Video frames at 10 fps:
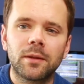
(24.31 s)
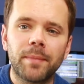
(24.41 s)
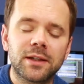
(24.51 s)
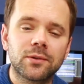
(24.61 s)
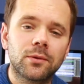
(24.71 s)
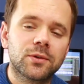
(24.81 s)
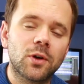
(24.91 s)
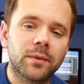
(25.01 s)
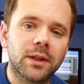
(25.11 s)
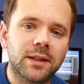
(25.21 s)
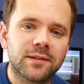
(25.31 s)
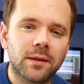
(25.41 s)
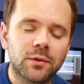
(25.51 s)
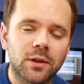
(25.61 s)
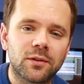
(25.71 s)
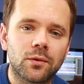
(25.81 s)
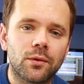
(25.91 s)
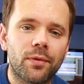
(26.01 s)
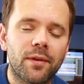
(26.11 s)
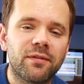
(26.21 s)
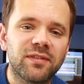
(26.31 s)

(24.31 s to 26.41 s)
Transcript: The backdoor dominant is sometimes called the